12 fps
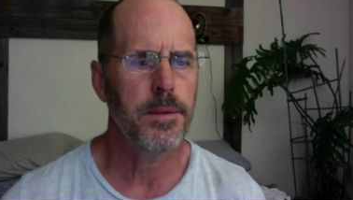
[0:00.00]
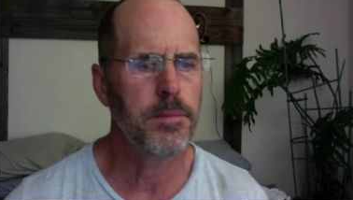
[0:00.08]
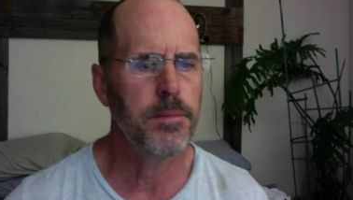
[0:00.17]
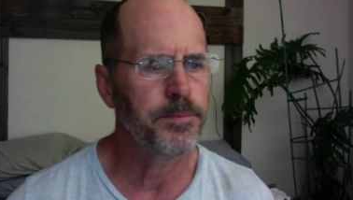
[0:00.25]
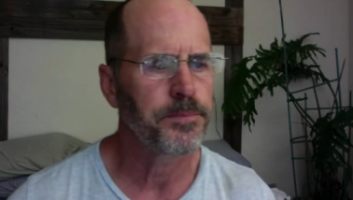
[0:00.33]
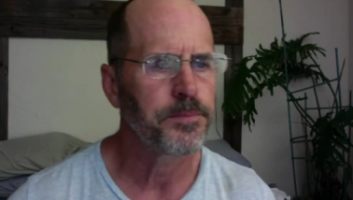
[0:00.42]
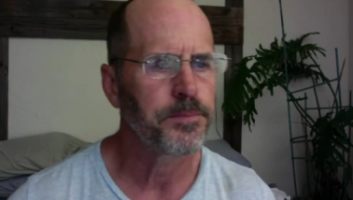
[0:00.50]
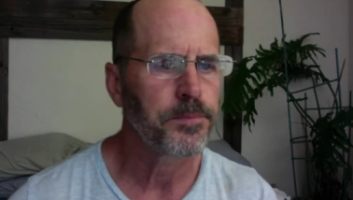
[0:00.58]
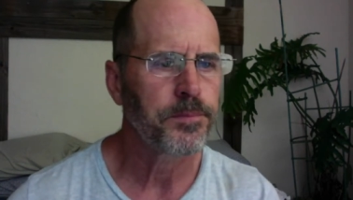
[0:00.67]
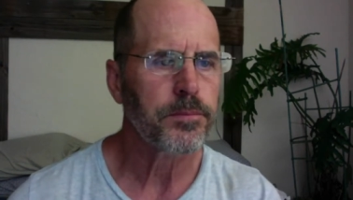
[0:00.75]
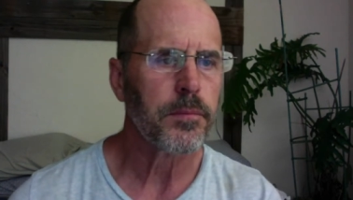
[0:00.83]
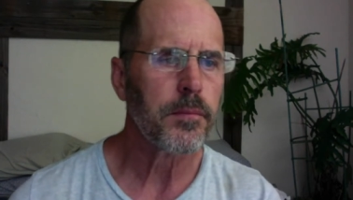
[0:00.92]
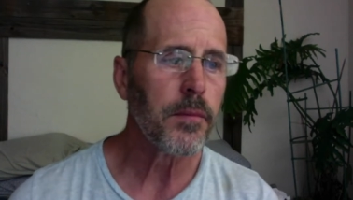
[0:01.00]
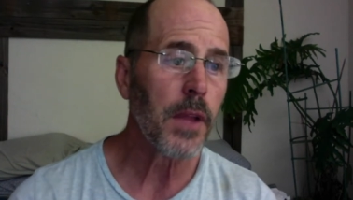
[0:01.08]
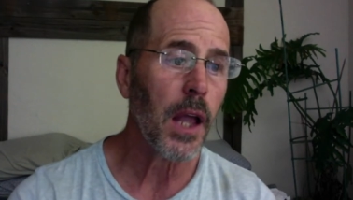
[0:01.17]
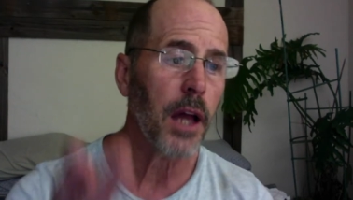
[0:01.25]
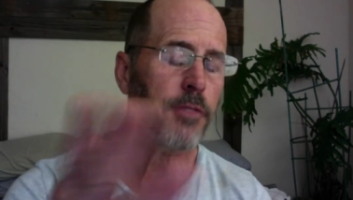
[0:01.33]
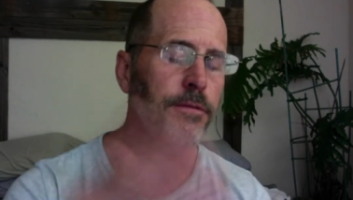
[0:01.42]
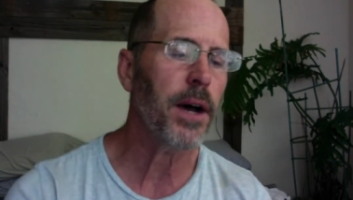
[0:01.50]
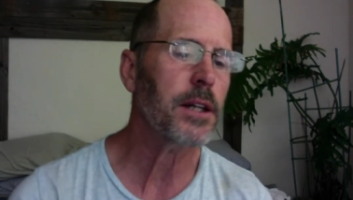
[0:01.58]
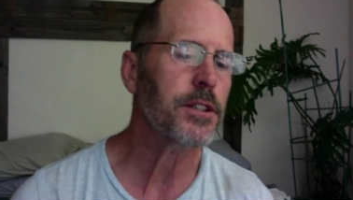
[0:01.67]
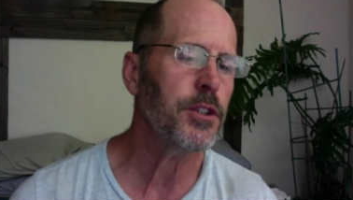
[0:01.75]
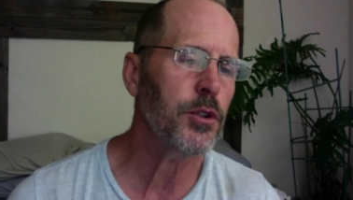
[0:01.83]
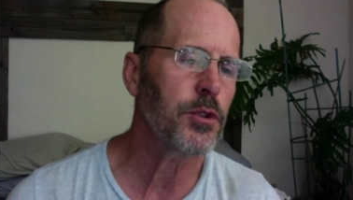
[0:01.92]
Out of
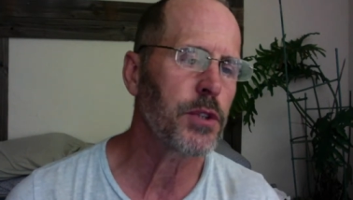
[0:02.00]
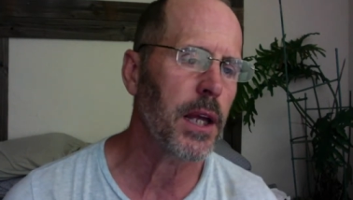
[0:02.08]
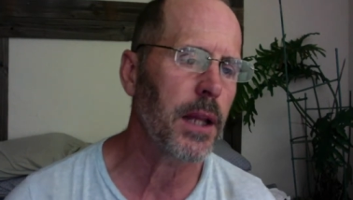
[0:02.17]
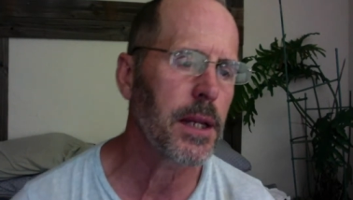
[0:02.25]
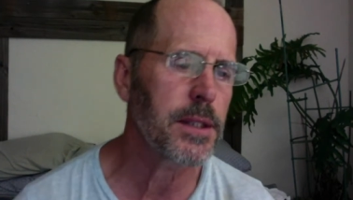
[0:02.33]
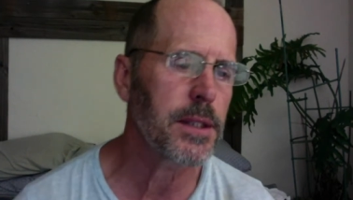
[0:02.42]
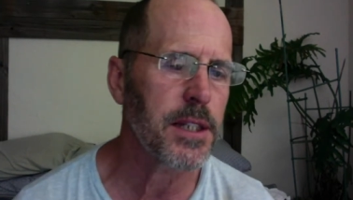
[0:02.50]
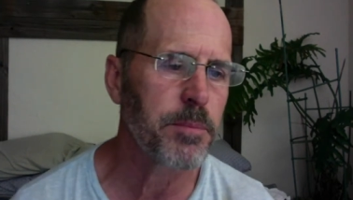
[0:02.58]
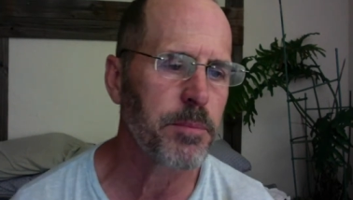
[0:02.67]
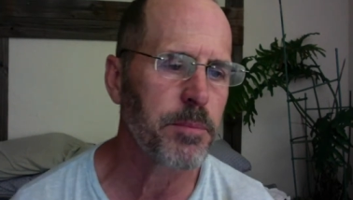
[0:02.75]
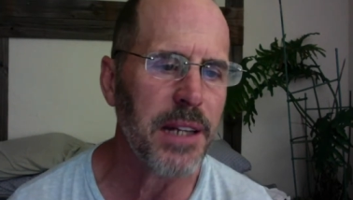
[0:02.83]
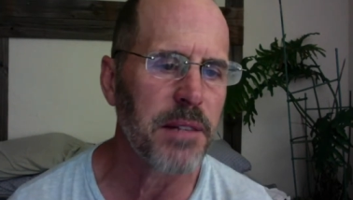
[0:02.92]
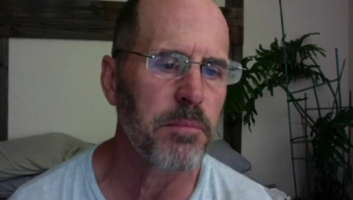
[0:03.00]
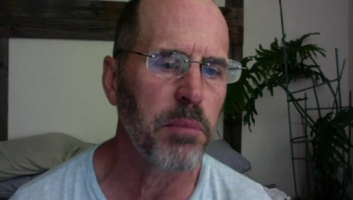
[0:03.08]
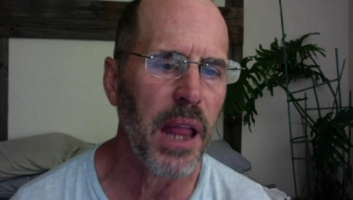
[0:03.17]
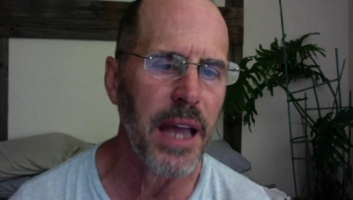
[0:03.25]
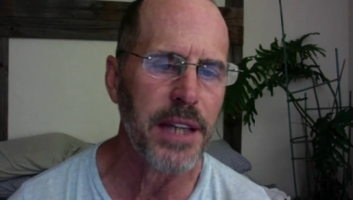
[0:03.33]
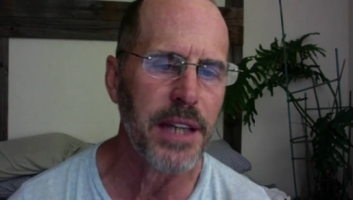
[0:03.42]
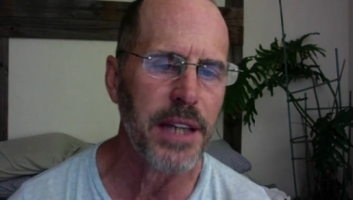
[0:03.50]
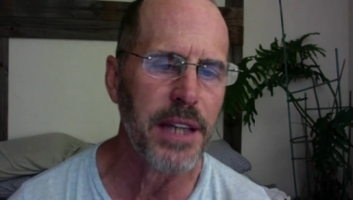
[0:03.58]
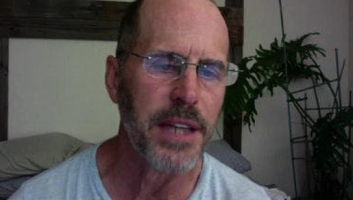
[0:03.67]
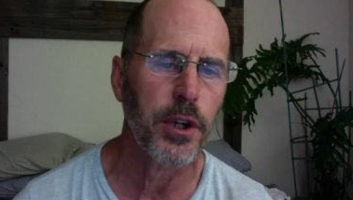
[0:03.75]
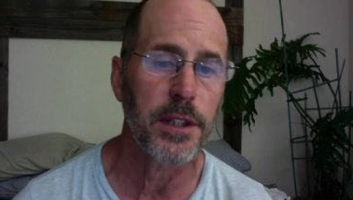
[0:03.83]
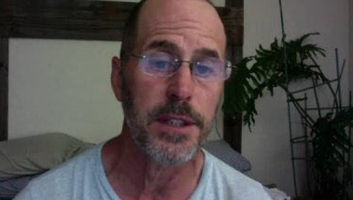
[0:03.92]
Fox News, headline says Biden blasted for
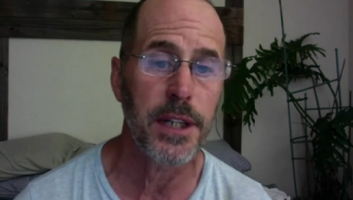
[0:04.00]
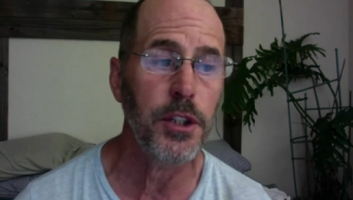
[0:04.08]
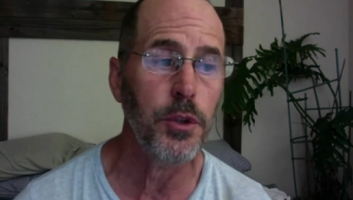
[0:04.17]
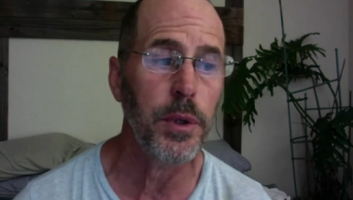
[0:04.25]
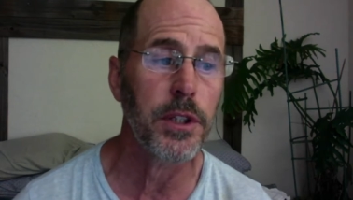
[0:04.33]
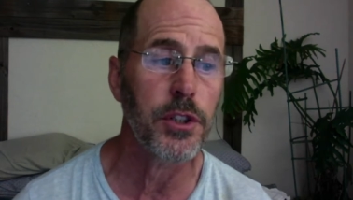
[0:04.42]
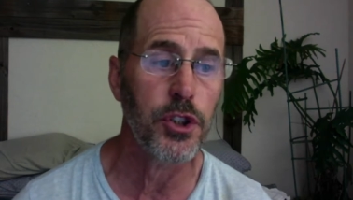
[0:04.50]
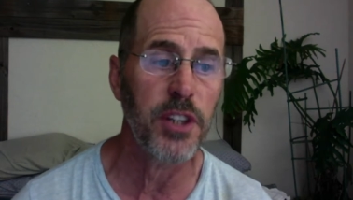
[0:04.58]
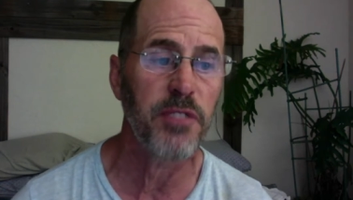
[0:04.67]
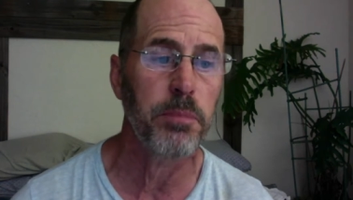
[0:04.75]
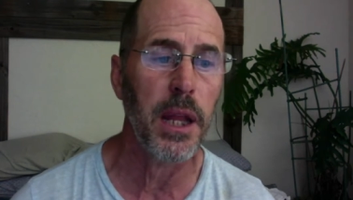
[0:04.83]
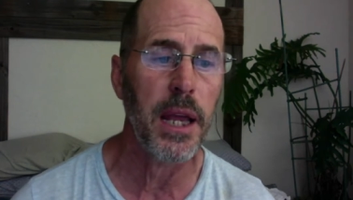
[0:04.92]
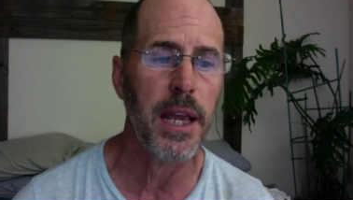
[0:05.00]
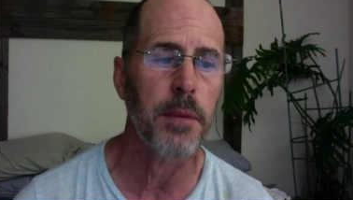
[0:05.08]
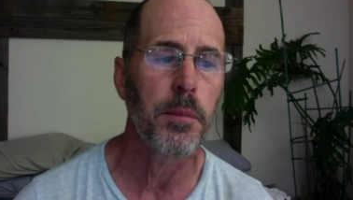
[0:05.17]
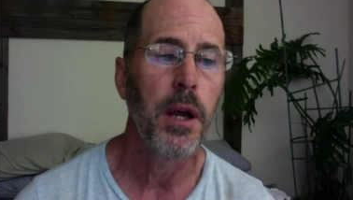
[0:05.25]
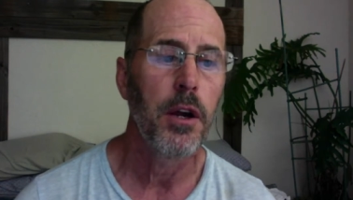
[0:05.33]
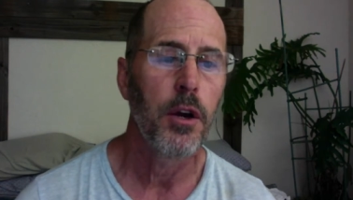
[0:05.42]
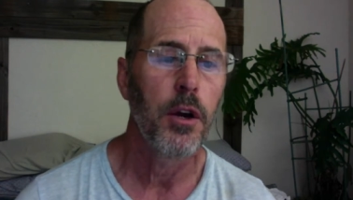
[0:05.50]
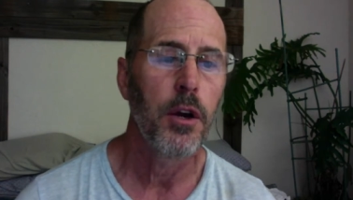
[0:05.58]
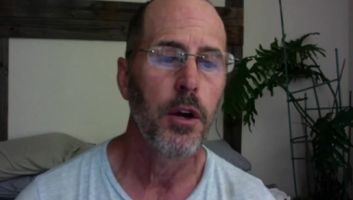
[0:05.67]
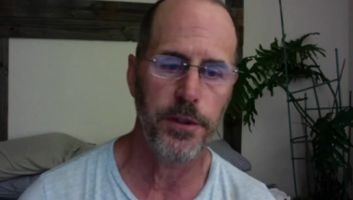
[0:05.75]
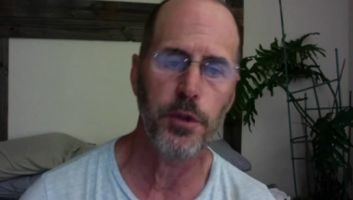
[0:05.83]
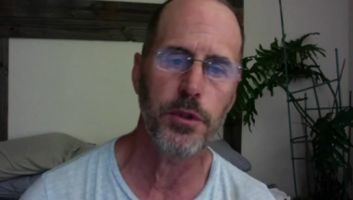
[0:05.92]
continuing to shift blame,
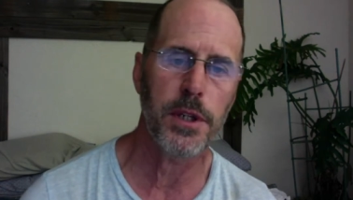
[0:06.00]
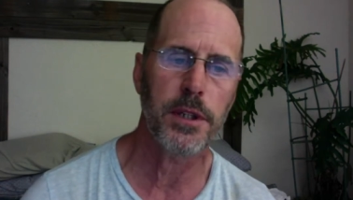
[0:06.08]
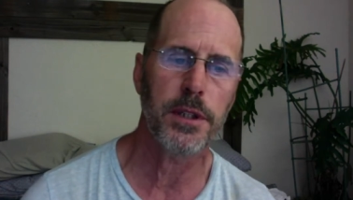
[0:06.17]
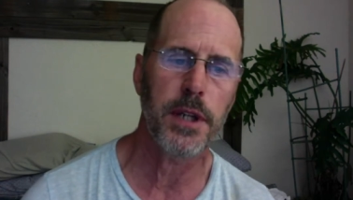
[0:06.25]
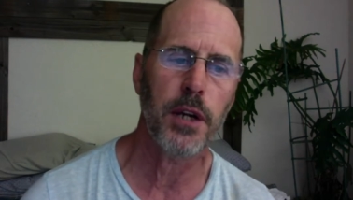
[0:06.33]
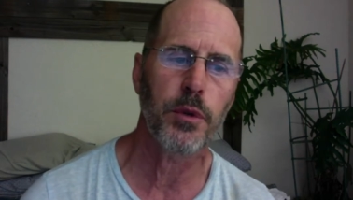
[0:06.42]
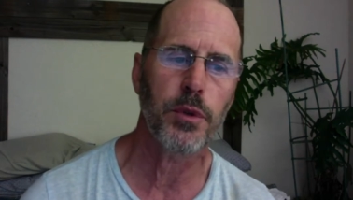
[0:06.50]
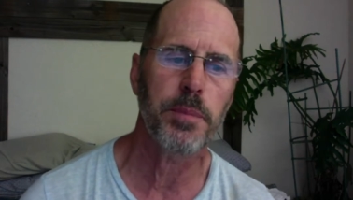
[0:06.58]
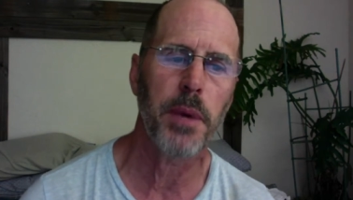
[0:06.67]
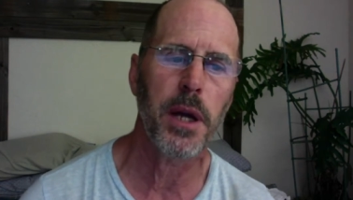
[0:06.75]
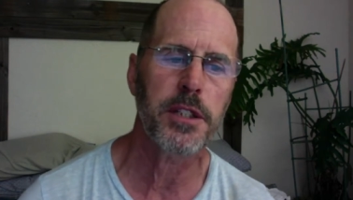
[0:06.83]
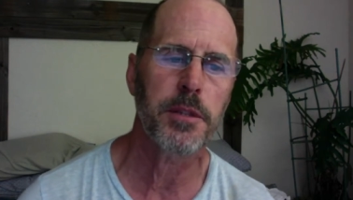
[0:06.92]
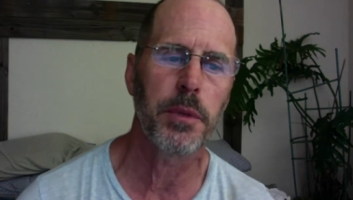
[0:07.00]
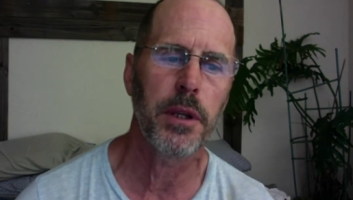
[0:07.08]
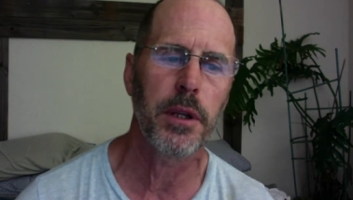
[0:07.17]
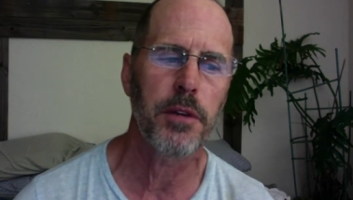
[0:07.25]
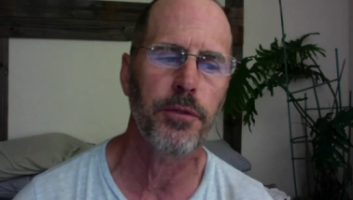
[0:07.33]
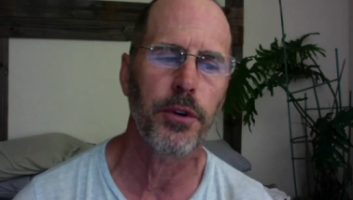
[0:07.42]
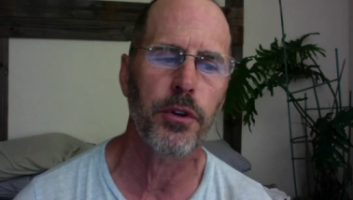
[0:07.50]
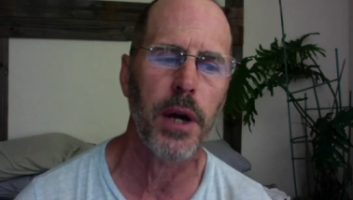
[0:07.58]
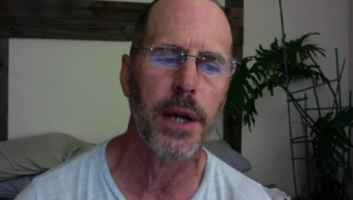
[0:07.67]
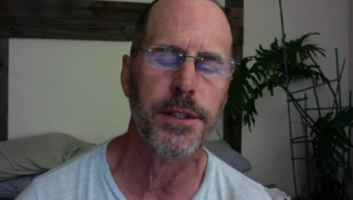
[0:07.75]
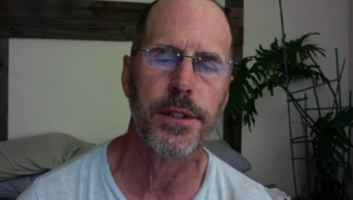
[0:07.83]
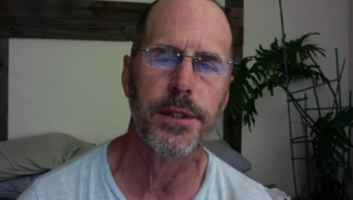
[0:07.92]
refusing to take responsibility for
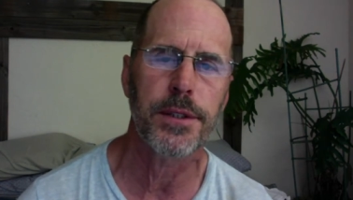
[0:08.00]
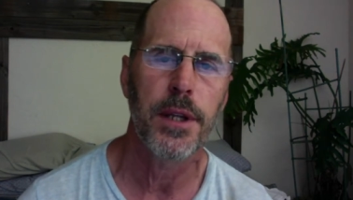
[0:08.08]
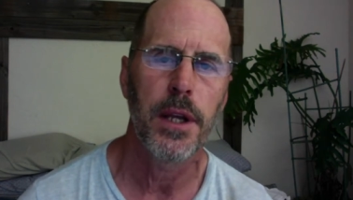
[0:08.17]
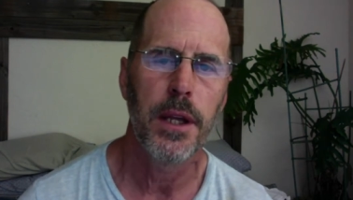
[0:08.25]
crisis.